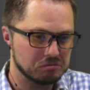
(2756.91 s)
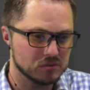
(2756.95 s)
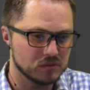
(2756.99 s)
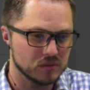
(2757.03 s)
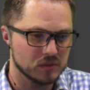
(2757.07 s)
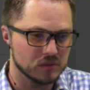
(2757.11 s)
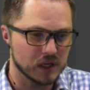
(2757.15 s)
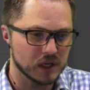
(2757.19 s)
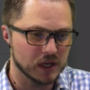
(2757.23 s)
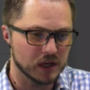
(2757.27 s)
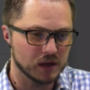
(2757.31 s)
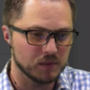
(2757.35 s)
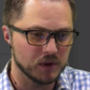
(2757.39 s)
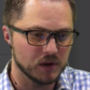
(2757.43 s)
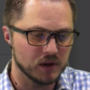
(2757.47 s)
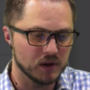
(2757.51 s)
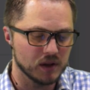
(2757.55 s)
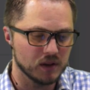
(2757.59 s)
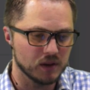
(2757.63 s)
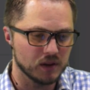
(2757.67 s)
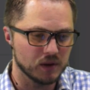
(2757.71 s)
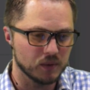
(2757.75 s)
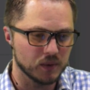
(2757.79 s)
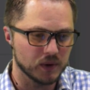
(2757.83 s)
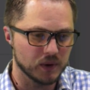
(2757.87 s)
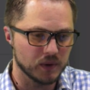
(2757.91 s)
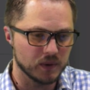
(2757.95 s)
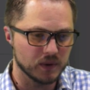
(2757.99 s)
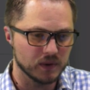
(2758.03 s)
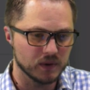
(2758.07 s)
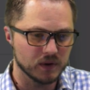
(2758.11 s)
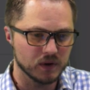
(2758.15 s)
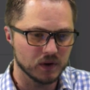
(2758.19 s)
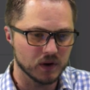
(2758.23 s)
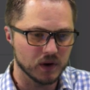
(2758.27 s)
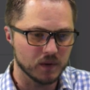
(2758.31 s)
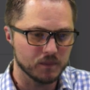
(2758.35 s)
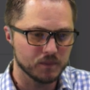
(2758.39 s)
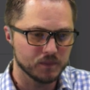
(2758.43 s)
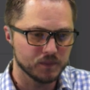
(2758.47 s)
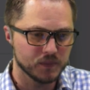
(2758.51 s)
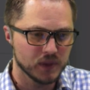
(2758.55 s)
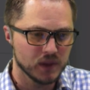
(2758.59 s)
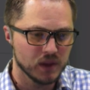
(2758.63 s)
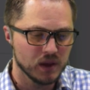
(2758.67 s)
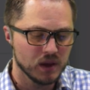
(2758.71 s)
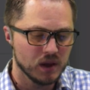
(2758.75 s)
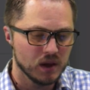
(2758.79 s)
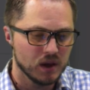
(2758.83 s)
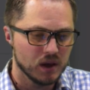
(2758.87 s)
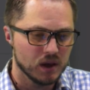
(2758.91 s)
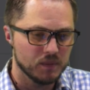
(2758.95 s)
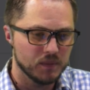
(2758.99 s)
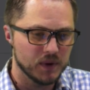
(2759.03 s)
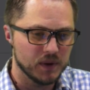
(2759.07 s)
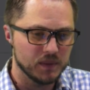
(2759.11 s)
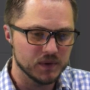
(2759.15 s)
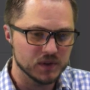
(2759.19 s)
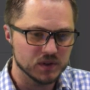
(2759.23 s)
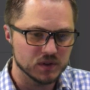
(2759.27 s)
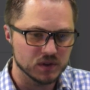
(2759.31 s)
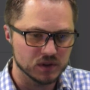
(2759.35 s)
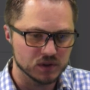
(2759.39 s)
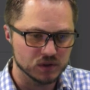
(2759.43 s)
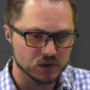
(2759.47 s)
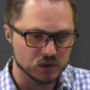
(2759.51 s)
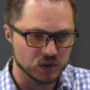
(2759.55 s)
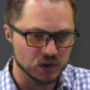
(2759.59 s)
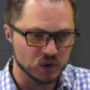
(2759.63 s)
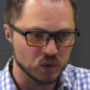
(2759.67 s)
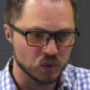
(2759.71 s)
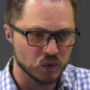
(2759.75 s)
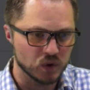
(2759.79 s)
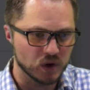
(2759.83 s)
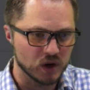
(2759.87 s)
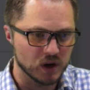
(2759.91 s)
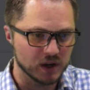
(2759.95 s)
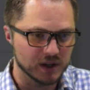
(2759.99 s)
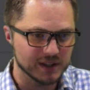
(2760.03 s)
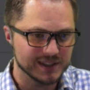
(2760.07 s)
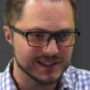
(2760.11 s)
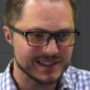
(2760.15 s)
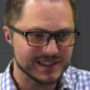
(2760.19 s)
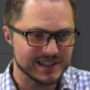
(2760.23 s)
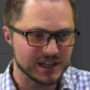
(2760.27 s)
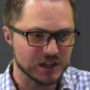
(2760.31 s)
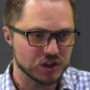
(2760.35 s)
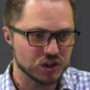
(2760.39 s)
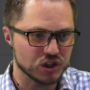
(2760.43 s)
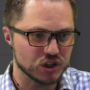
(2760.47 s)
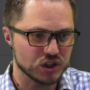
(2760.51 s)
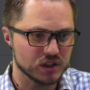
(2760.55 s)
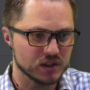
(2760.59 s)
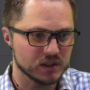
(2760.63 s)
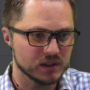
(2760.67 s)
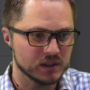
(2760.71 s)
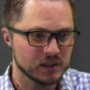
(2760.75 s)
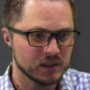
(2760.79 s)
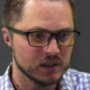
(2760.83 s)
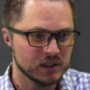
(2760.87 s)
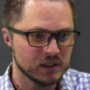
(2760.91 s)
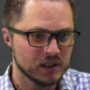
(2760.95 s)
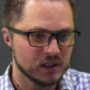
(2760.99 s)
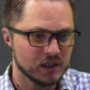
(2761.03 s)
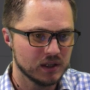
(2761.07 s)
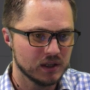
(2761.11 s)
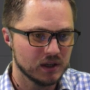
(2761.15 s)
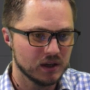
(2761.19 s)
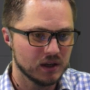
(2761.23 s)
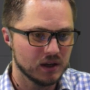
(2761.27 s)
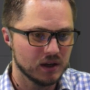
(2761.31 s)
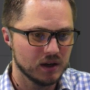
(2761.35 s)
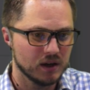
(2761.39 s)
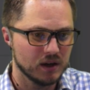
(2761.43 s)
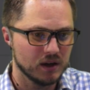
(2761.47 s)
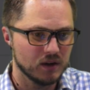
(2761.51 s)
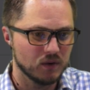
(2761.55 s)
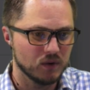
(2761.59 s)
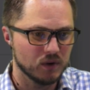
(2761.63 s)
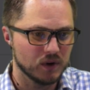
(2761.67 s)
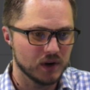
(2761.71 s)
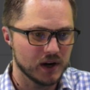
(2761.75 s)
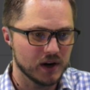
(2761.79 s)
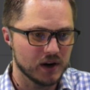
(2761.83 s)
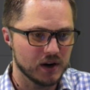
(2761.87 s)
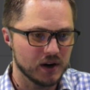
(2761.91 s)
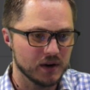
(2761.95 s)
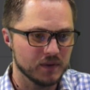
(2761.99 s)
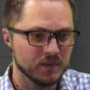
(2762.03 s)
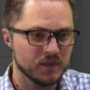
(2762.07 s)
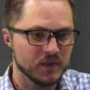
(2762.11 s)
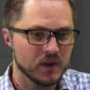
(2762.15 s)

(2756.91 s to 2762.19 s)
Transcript: That could be, oh, there we go. Okay, maybe it says in the wrong section or area.